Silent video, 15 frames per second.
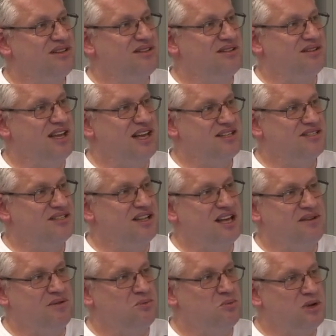the
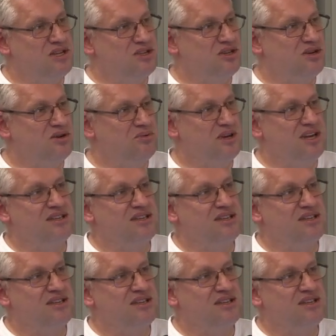X11 window,